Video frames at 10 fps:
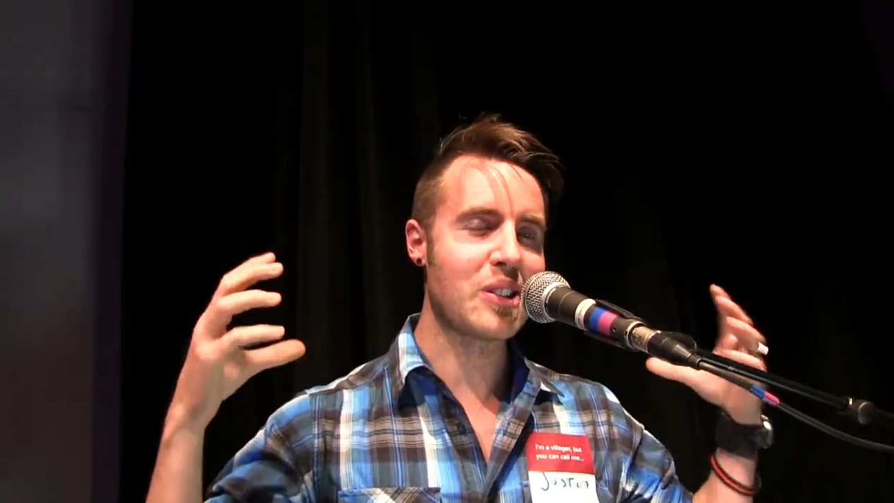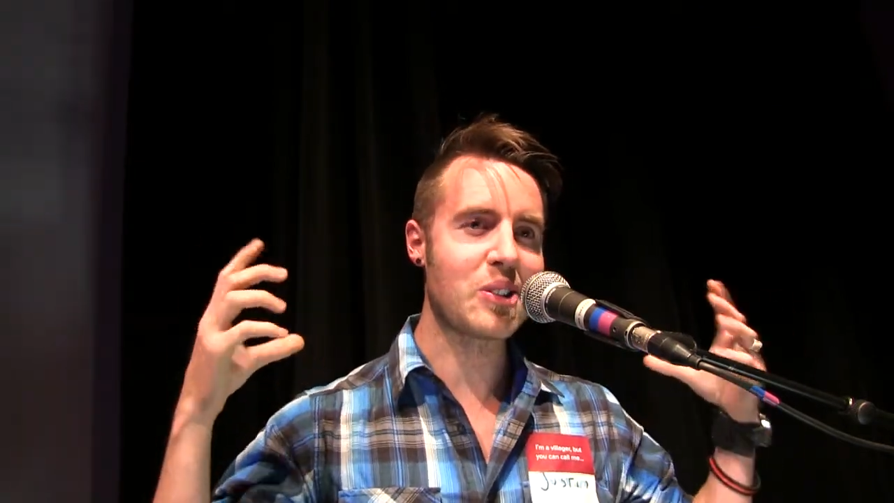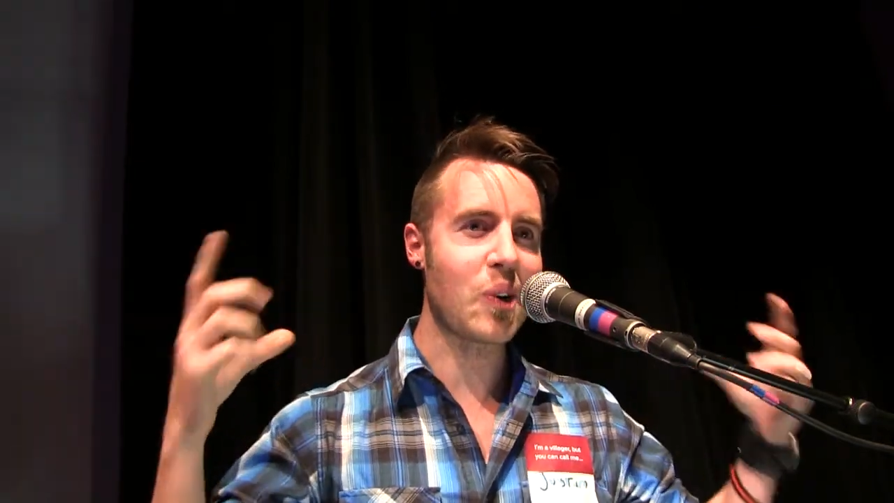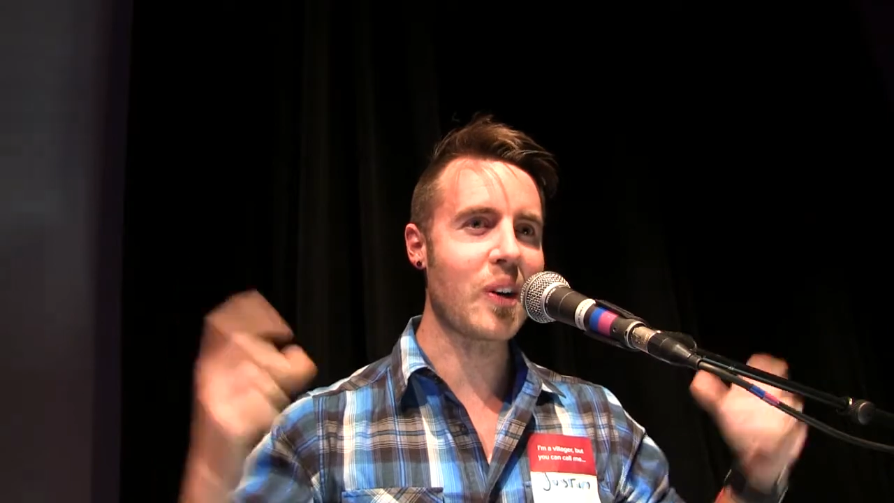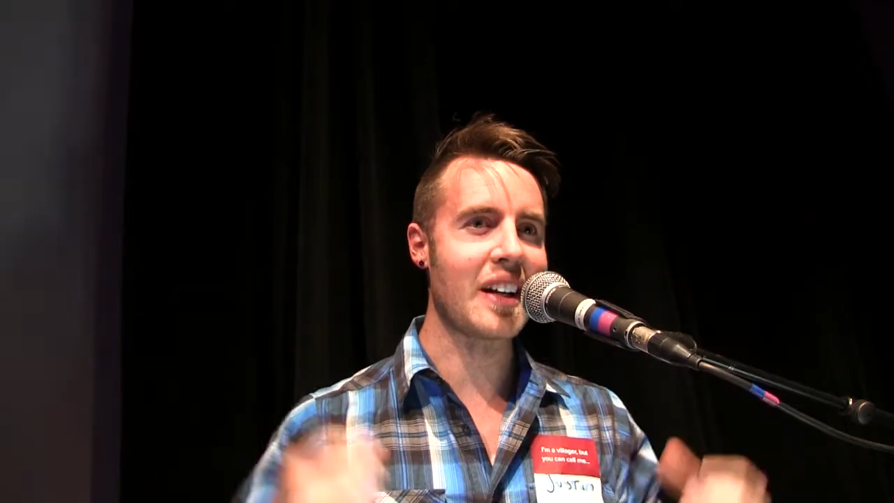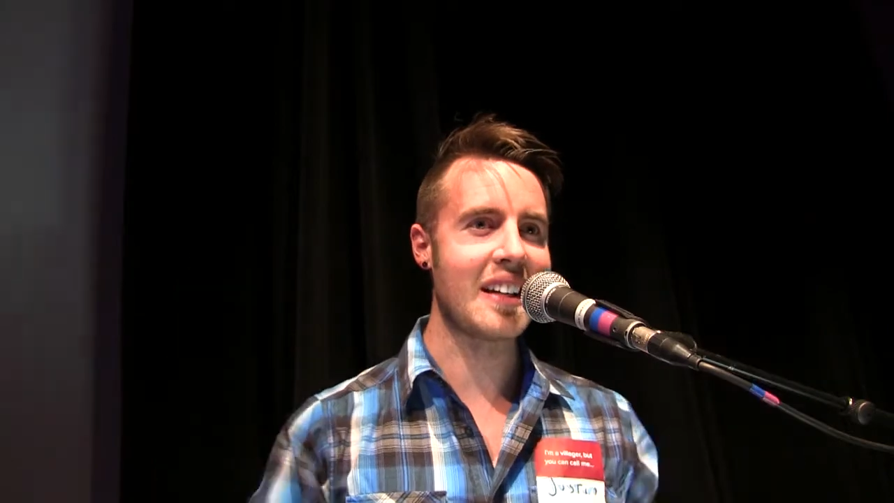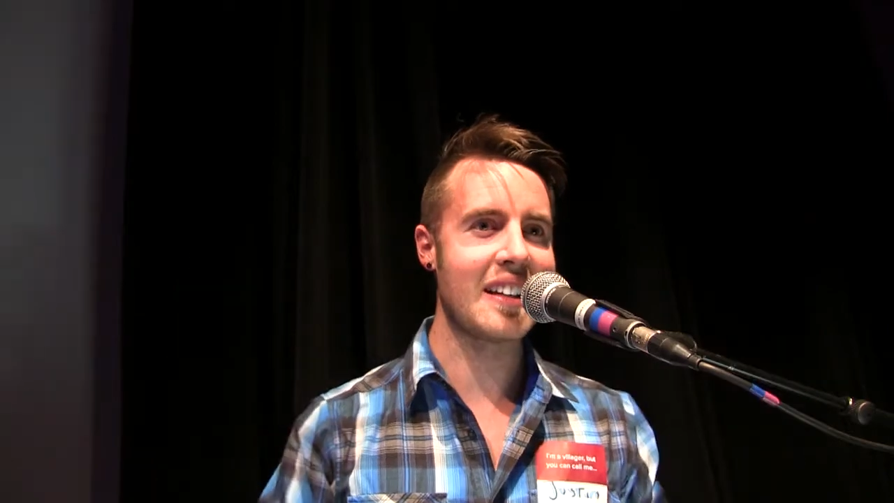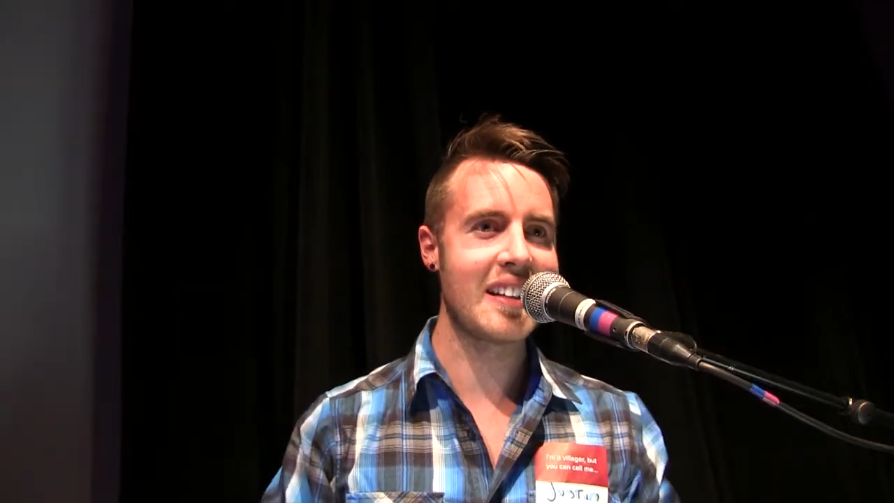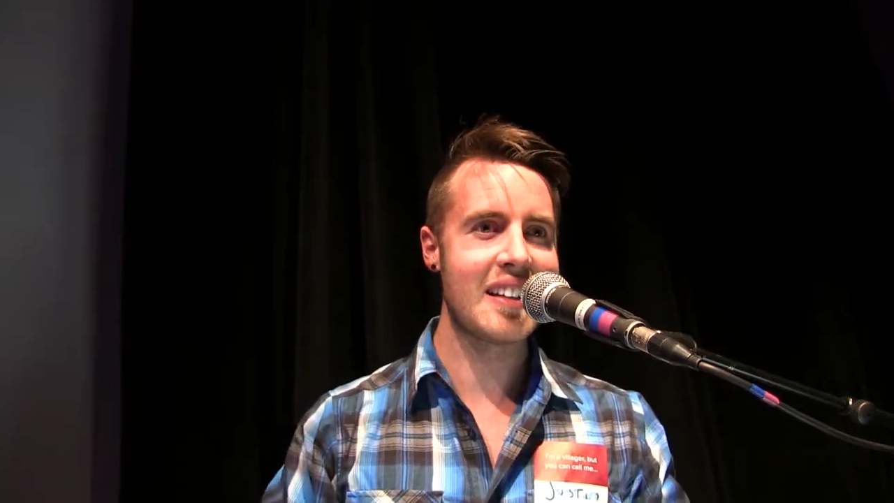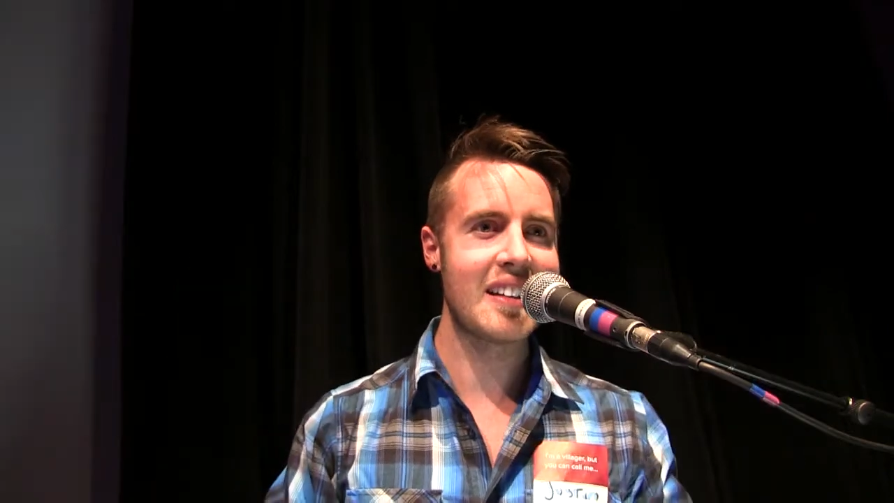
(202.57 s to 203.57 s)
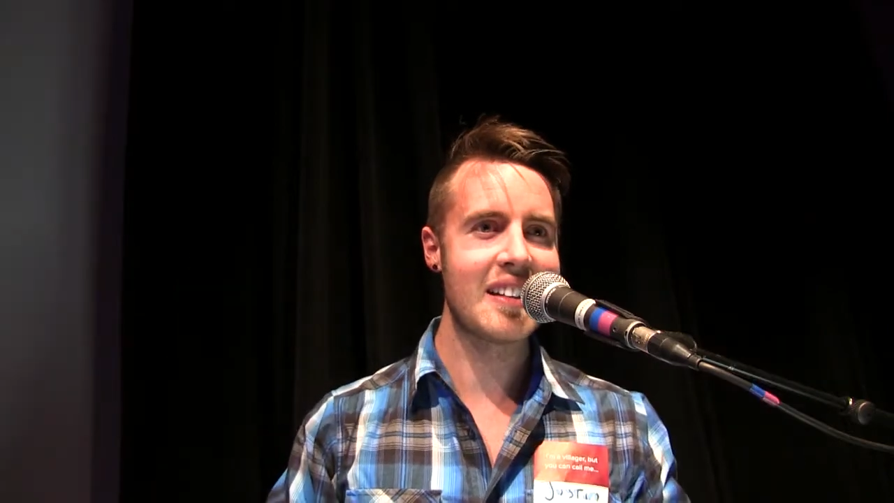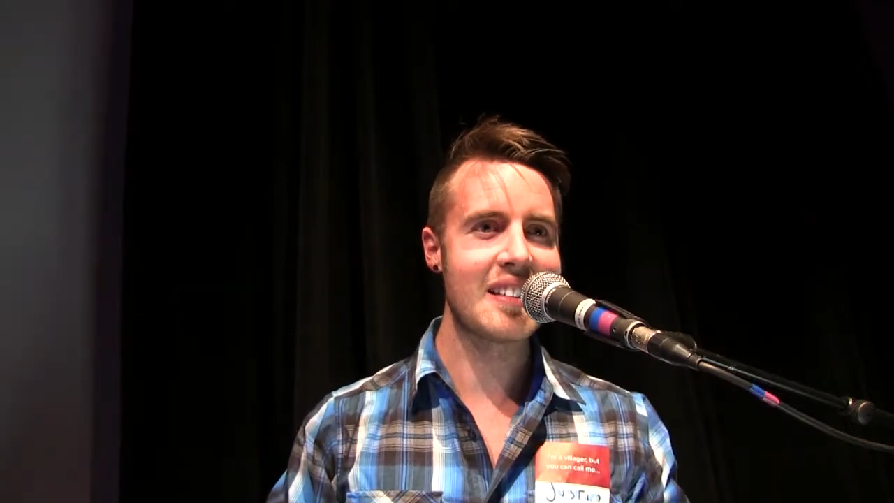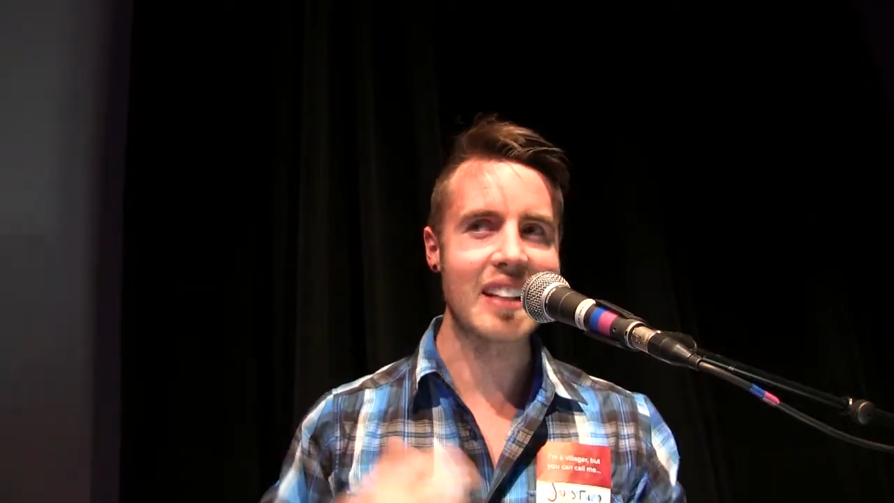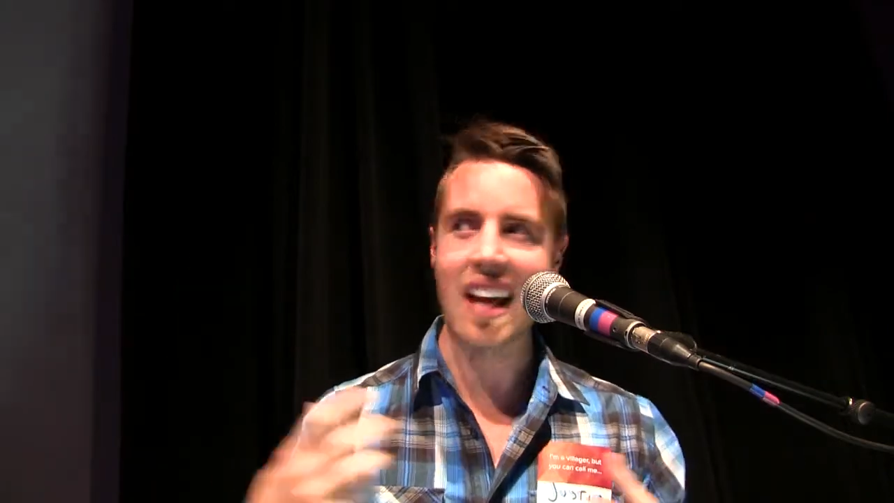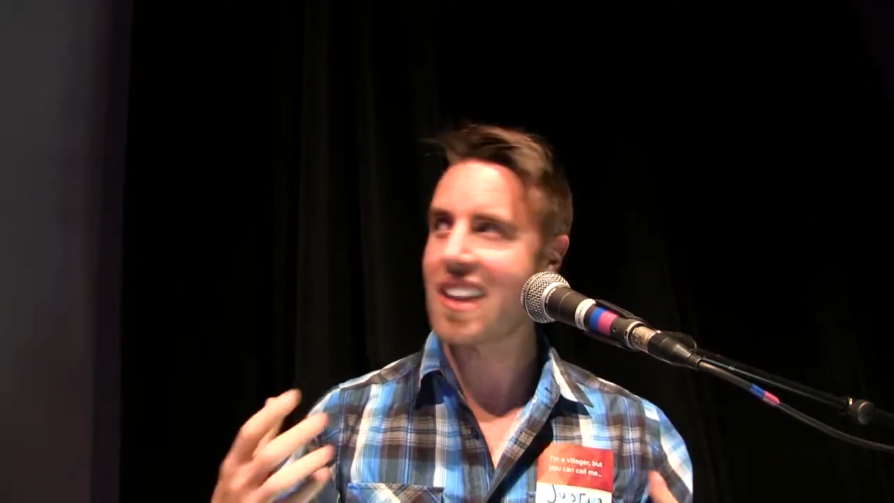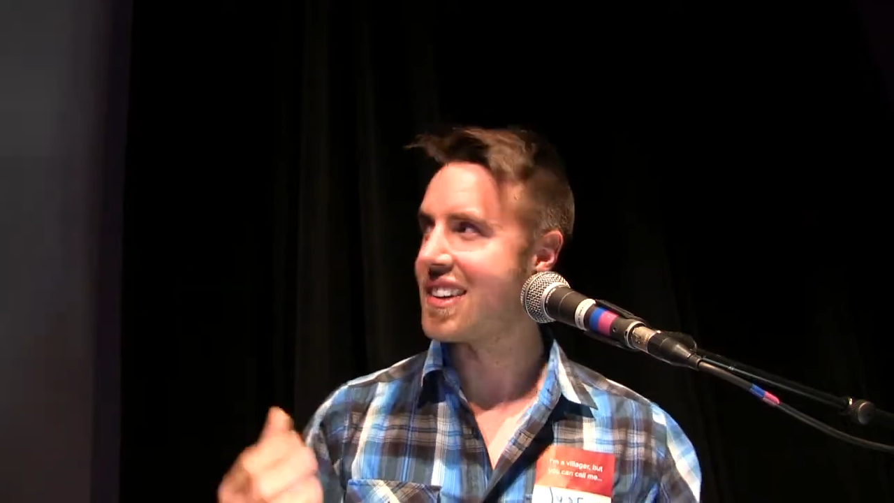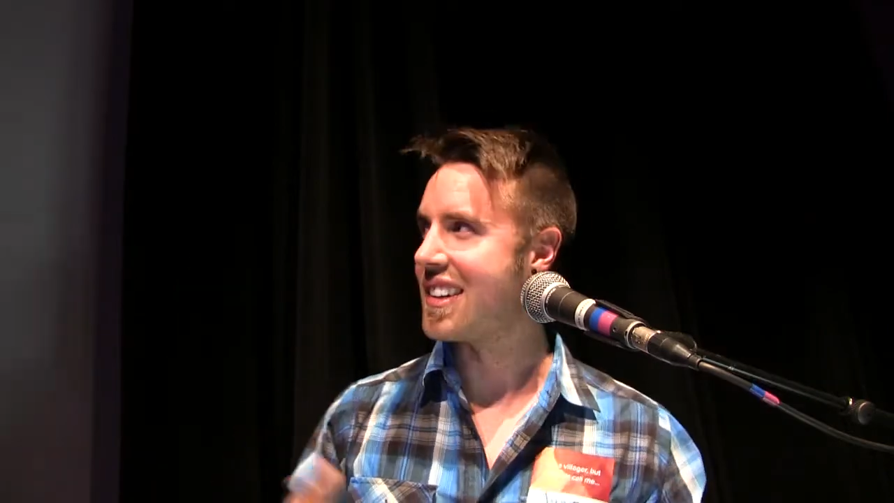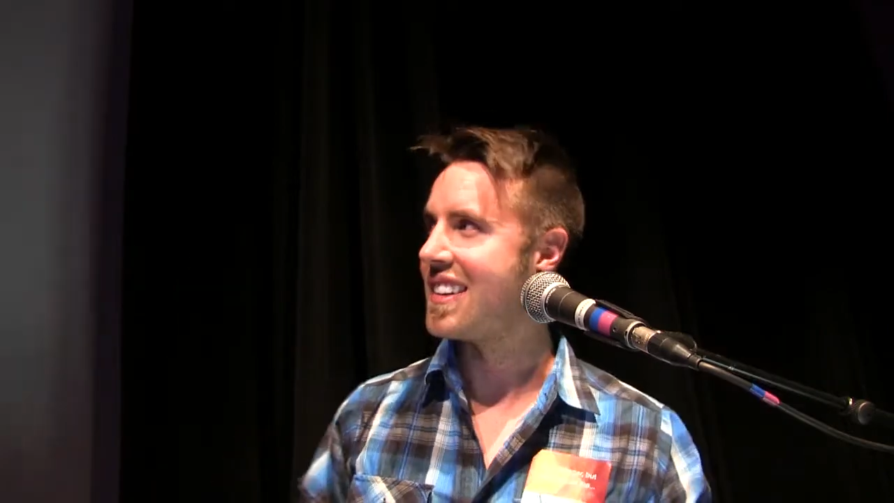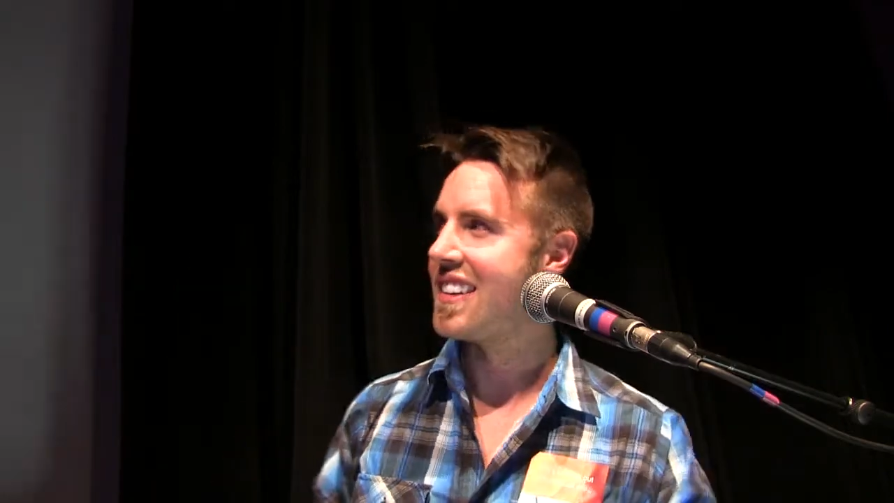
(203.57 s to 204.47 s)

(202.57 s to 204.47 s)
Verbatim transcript: story together.